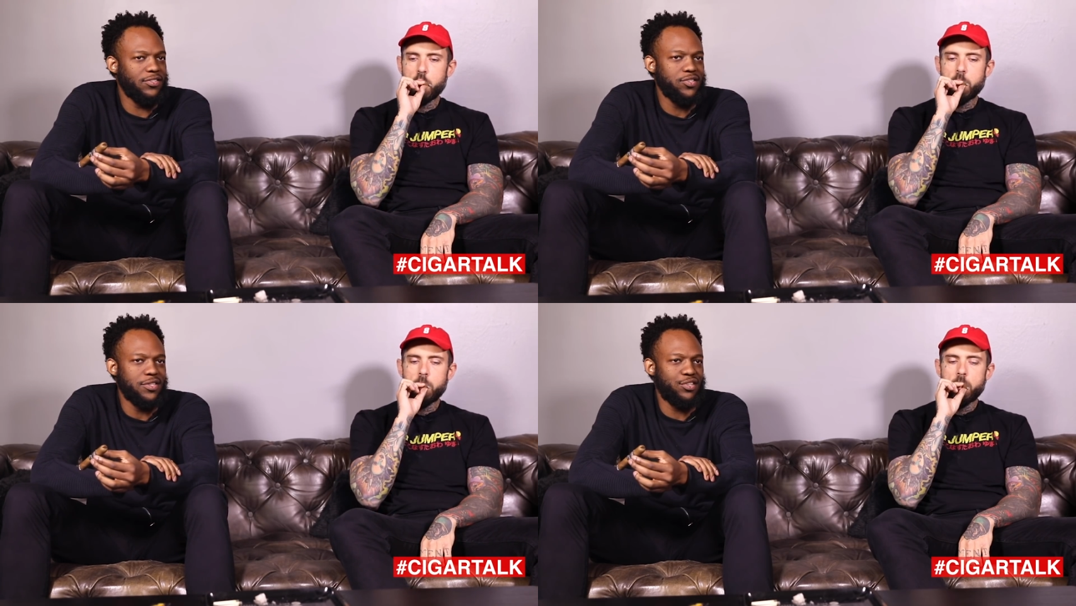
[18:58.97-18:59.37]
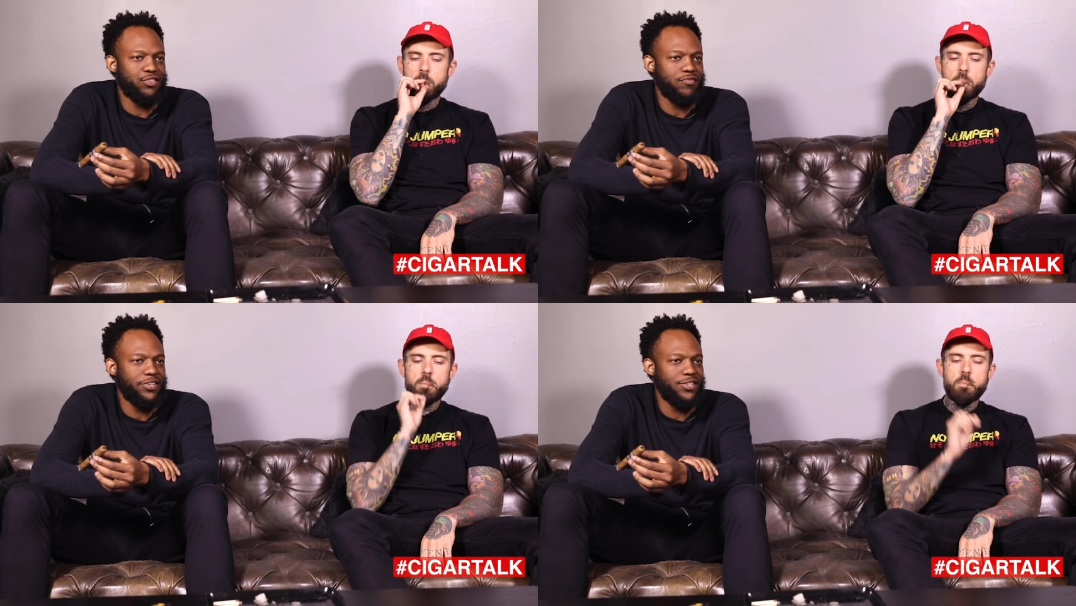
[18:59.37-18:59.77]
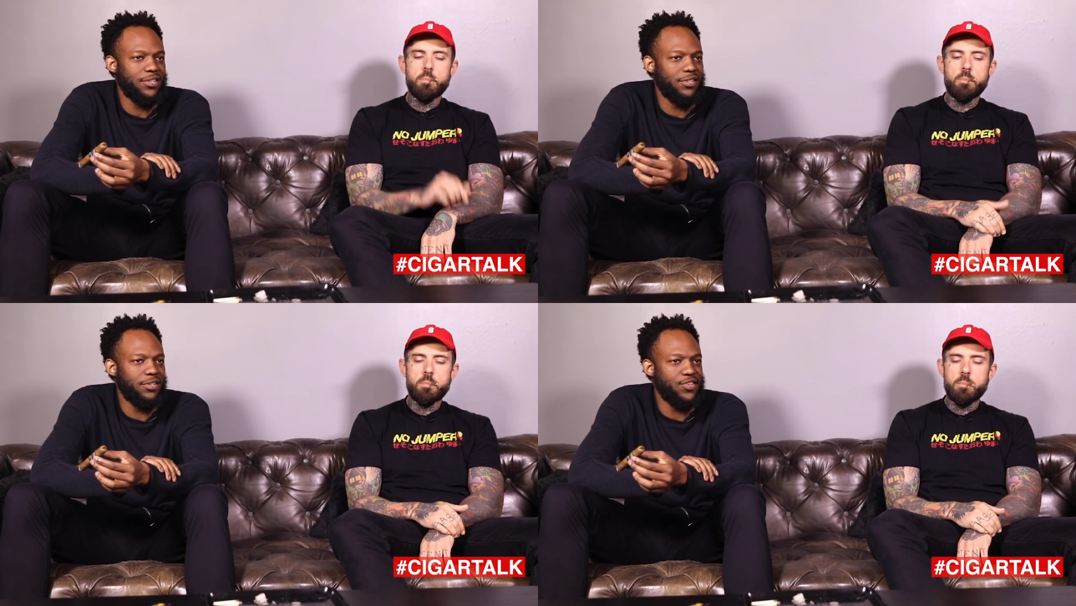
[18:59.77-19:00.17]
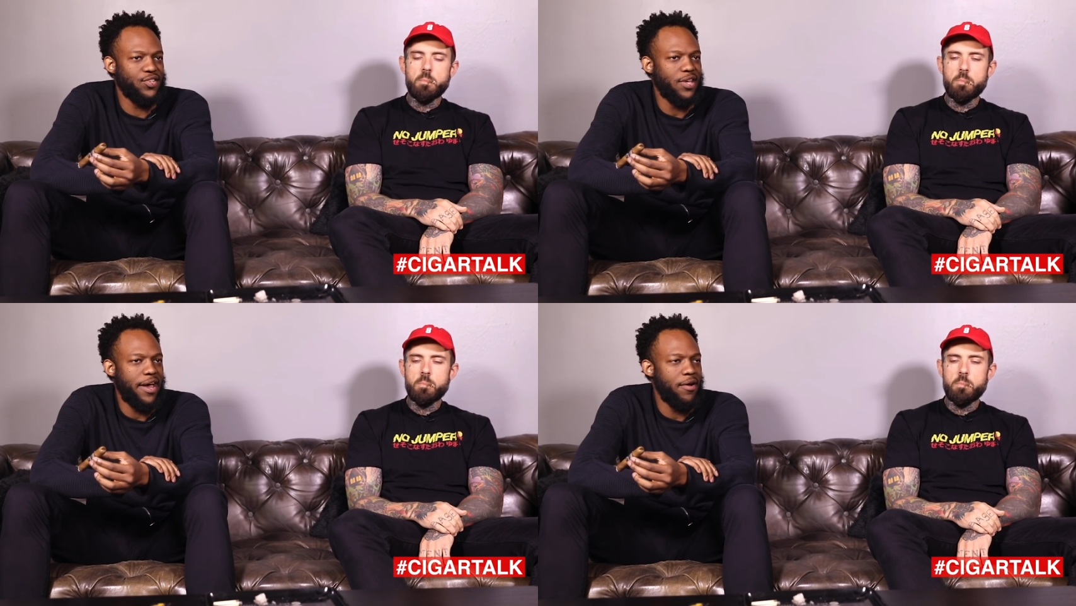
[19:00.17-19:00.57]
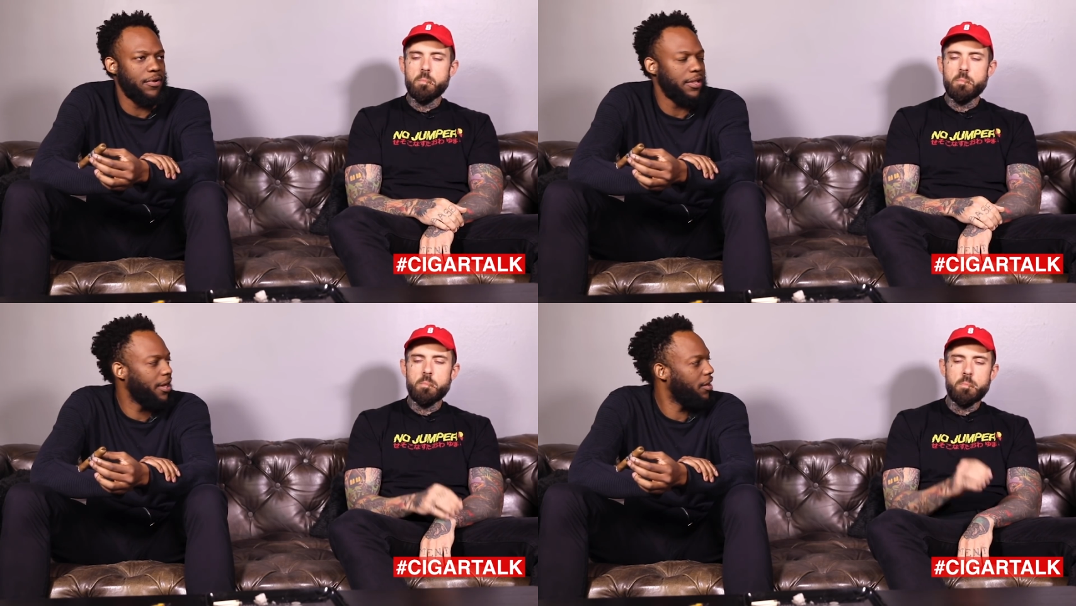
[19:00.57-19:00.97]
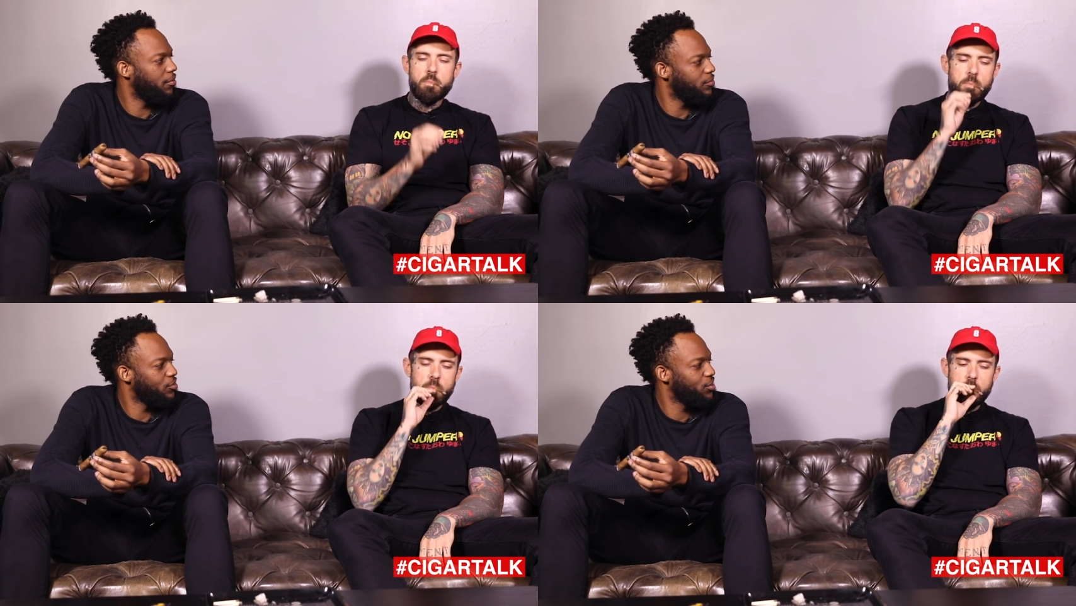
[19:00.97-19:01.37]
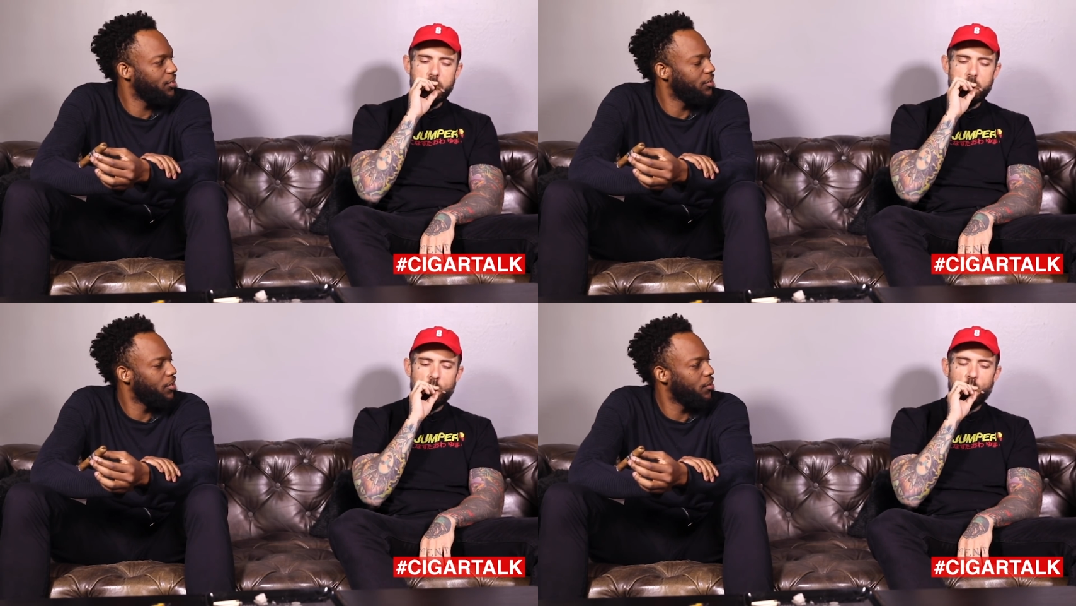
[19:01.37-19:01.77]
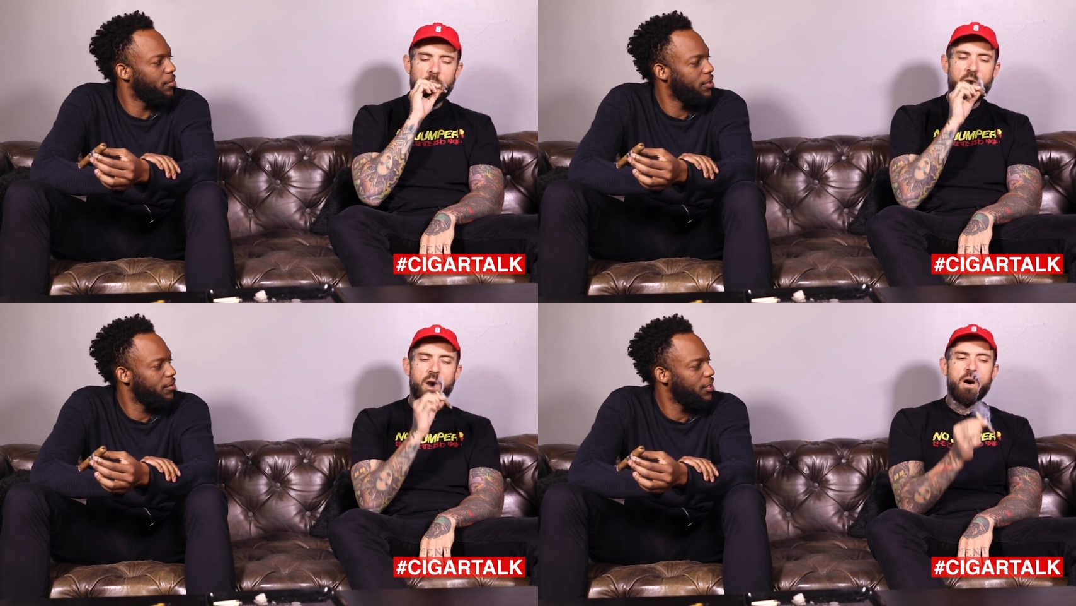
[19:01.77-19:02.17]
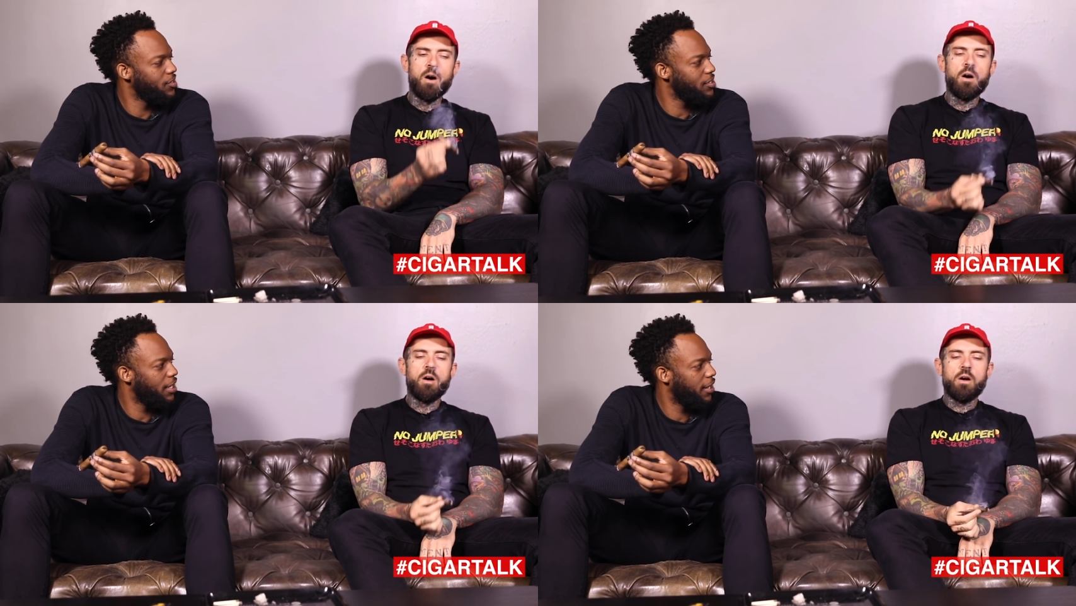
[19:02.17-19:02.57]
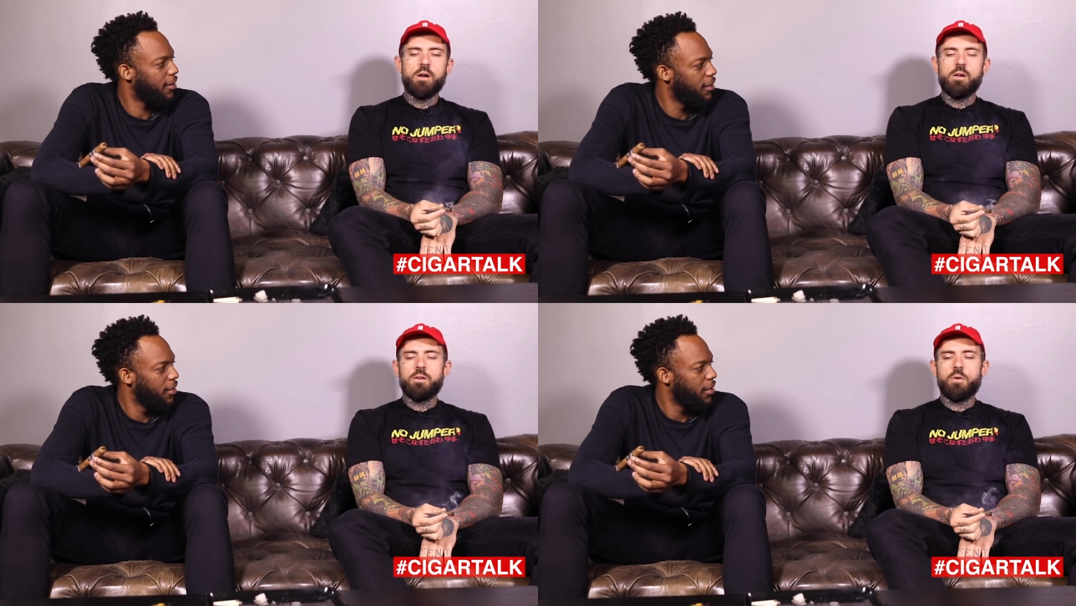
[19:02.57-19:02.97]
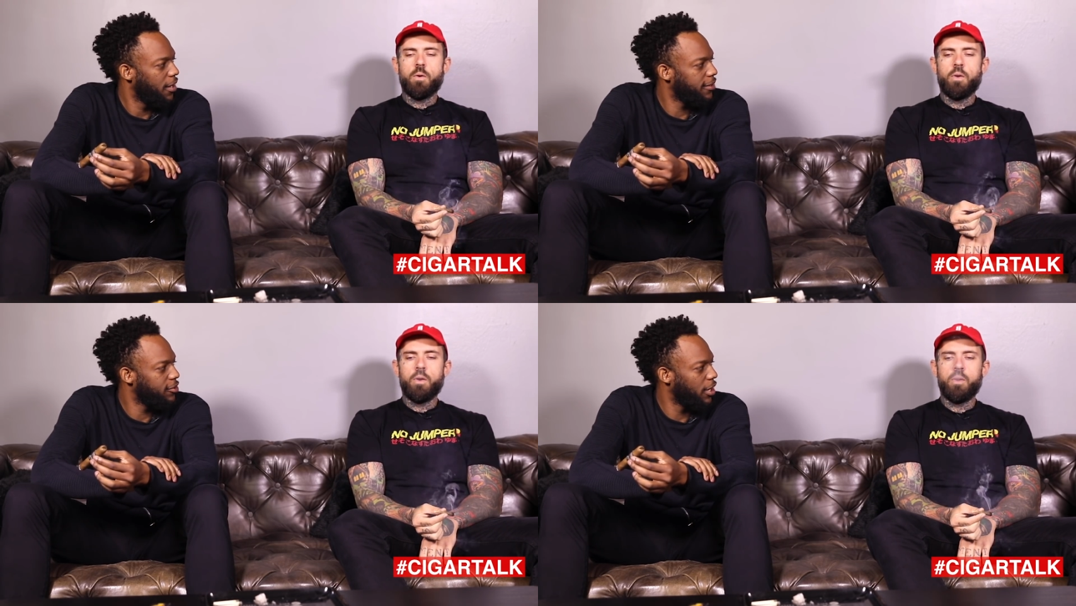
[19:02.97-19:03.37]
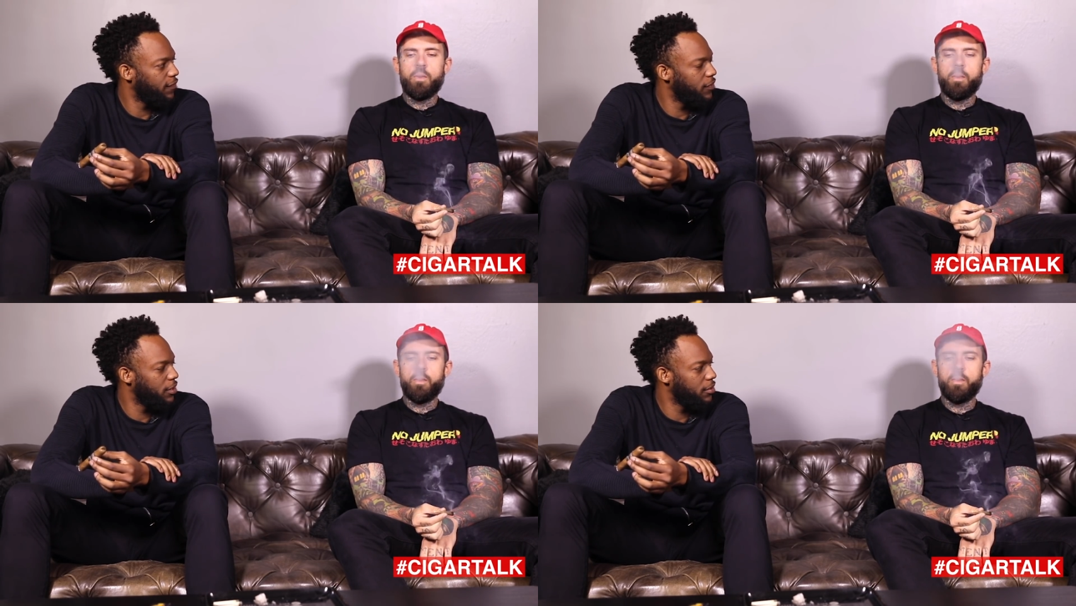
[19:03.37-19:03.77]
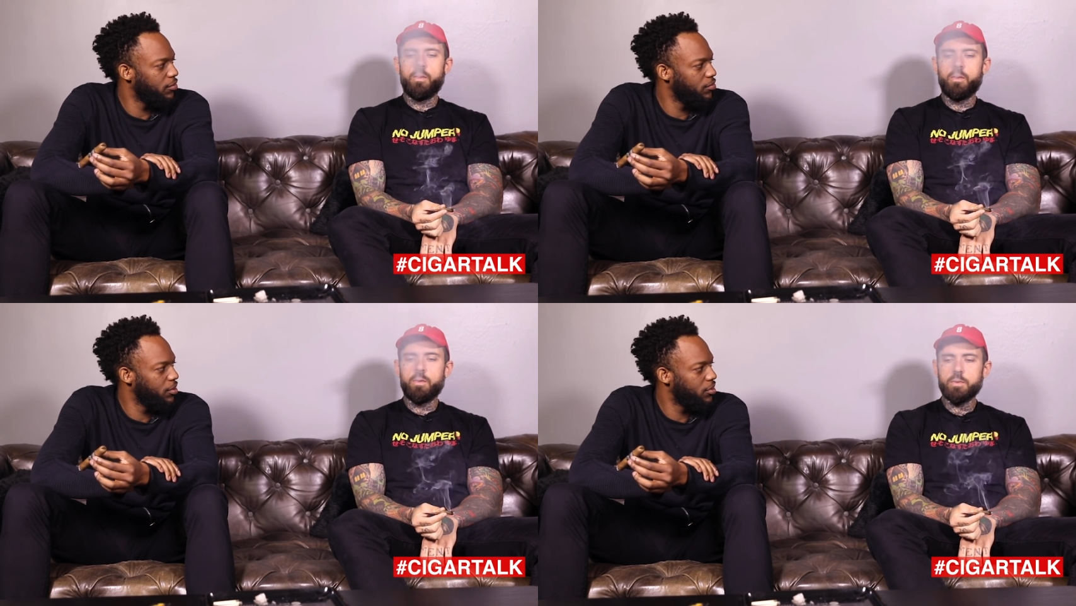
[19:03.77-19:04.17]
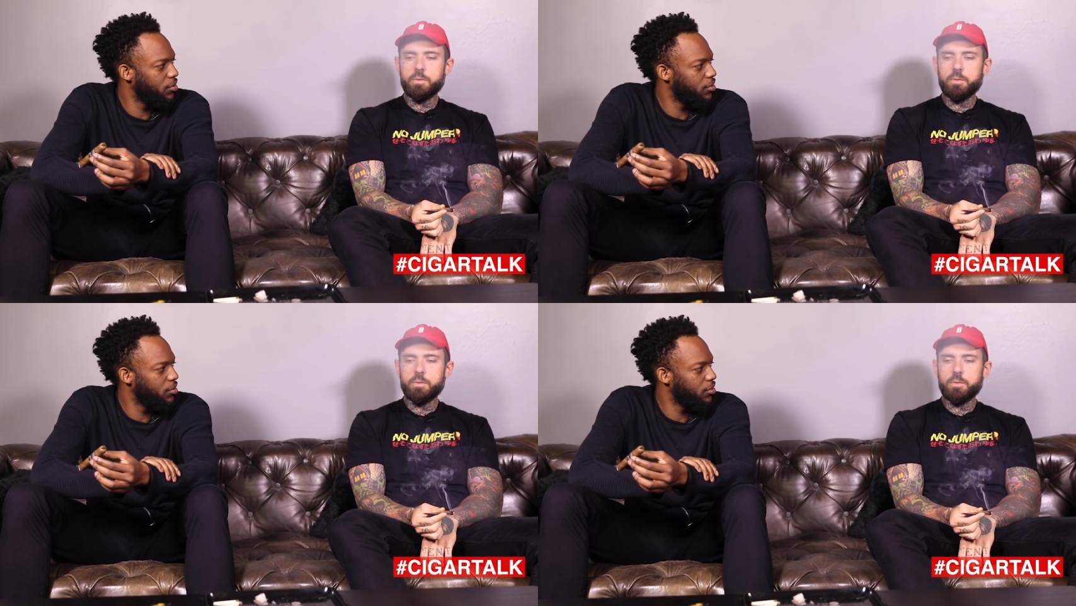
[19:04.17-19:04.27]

Speaker 1: just entrenched in the SoundCloud shit though, bro? Cause it's like, I think you're in your